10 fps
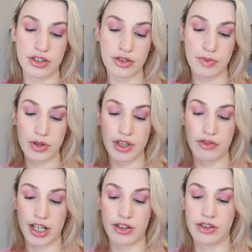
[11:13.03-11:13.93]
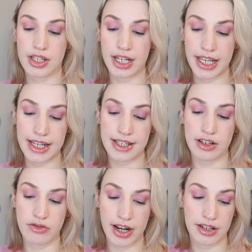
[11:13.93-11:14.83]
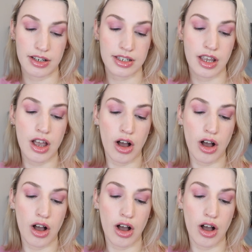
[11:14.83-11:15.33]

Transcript: smoothing wrinkles and easing redness,